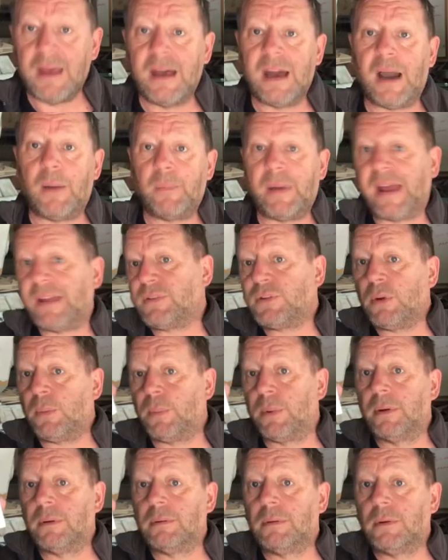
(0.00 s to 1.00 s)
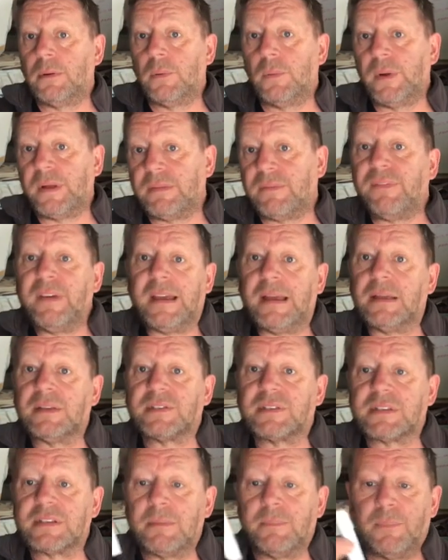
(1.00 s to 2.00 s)
and we end up with
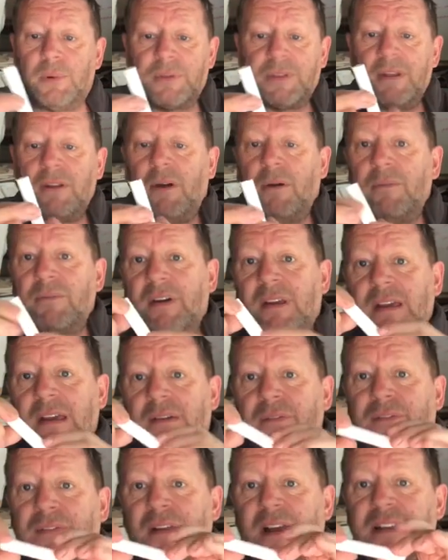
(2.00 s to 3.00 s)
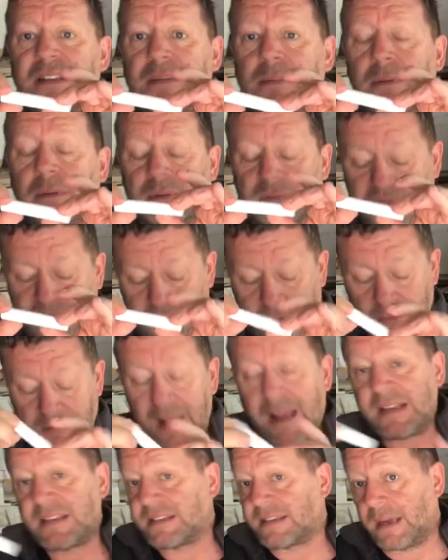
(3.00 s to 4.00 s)
fingers, but they're not very flexible. So
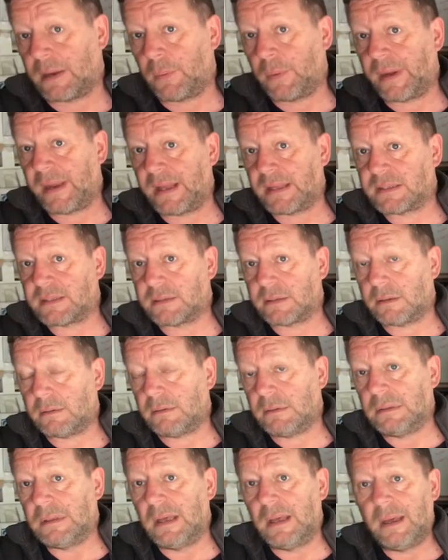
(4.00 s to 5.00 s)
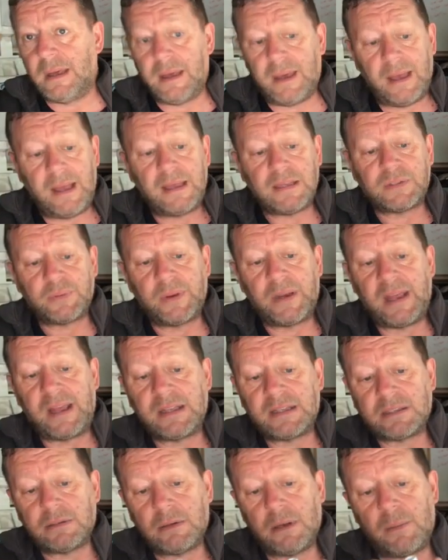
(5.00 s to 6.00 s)
next thing we need to do is we need
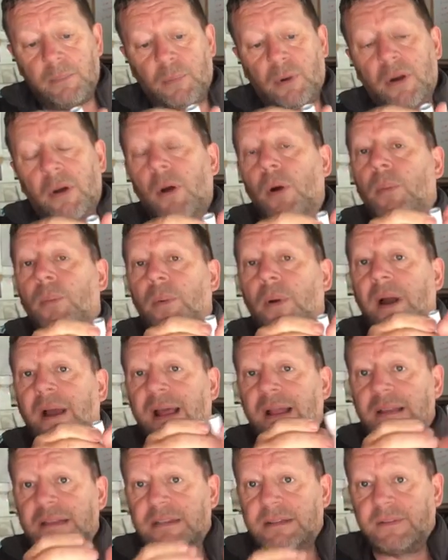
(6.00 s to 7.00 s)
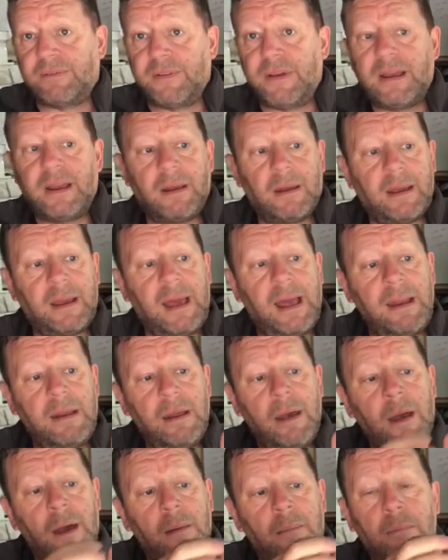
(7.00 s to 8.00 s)
to put it up against the finger again,
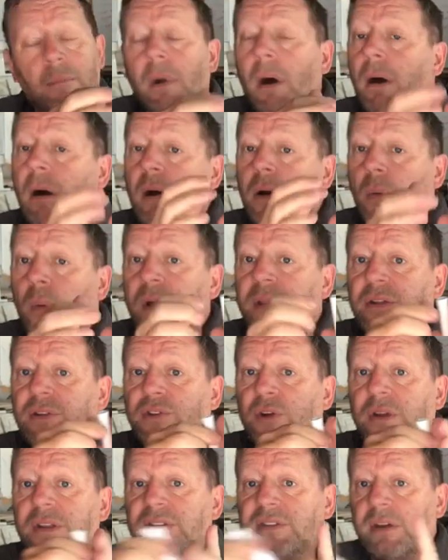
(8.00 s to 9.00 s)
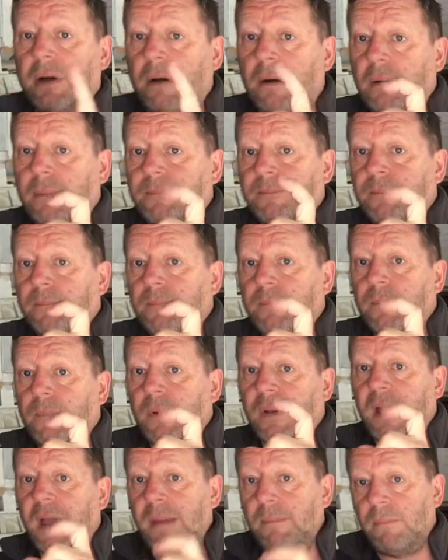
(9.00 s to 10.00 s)
mark where the joints are.
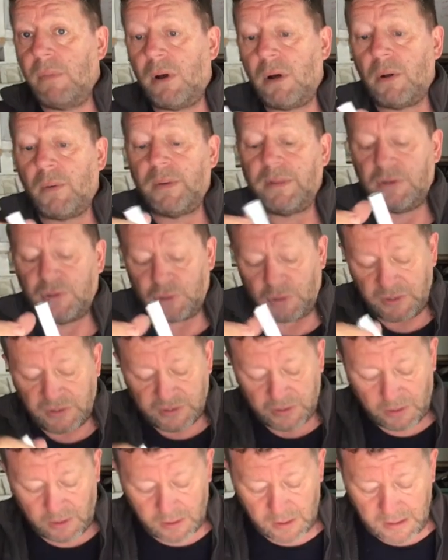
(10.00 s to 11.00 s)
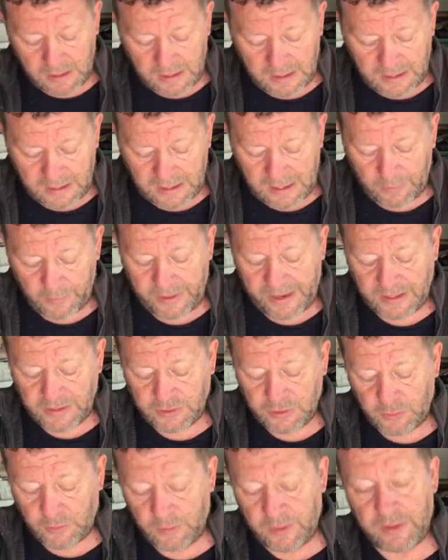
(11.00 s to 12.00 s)
Okay, mark where the joints are, and we end
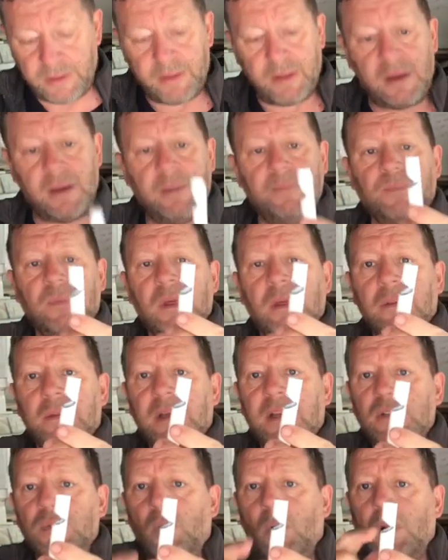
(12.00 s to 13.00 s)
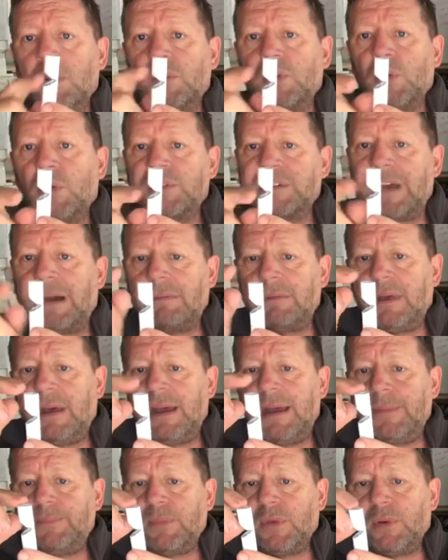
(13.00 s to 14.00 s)
up with there's one cut out there.
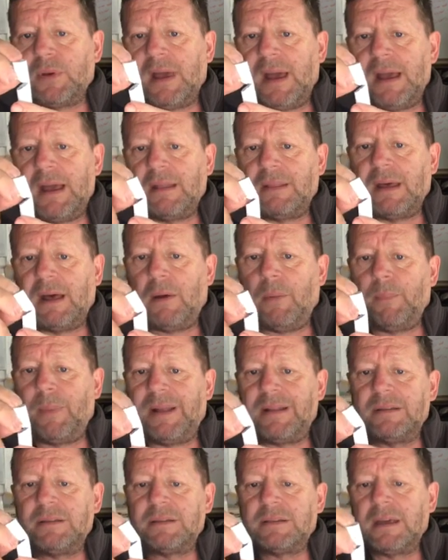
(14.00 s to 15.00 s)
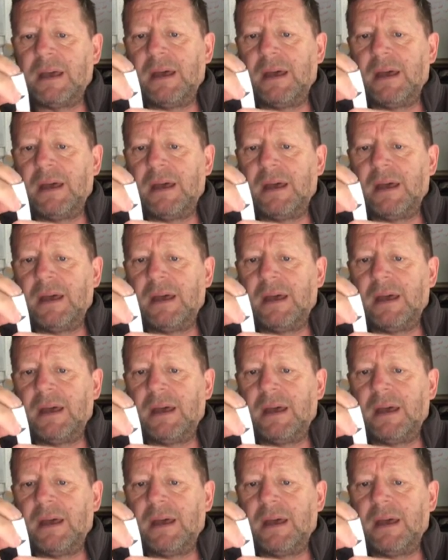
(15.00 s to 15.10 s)
Okay, and that'll bend.